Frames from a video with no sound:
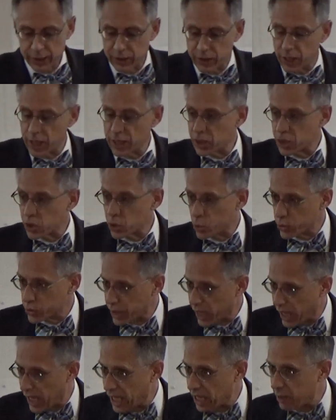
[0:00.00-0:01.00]
was
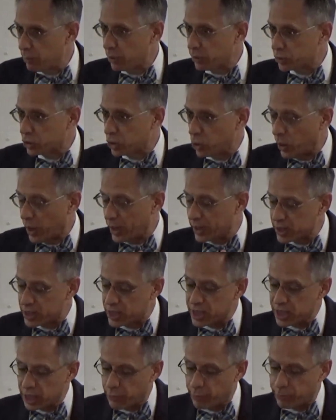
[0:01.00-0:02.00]
able to and
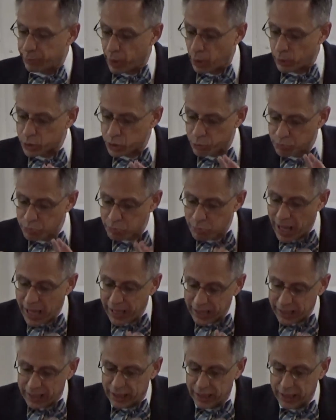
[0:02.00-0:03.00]
did approach
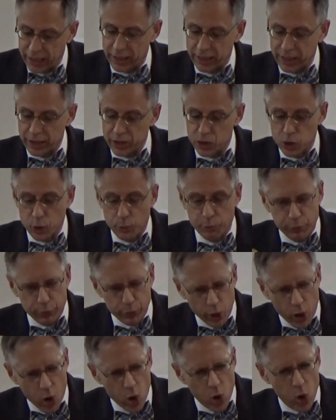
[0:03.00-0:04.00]
many to
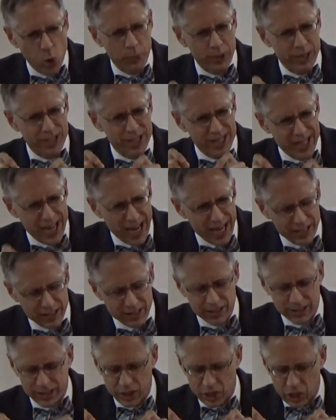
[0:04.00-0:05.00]
probe and
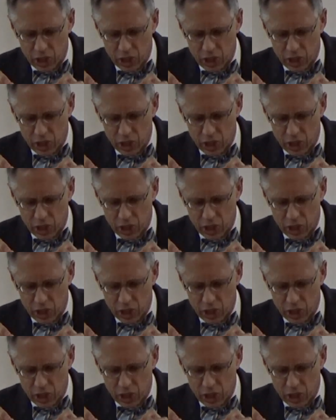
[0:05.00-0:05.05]
test their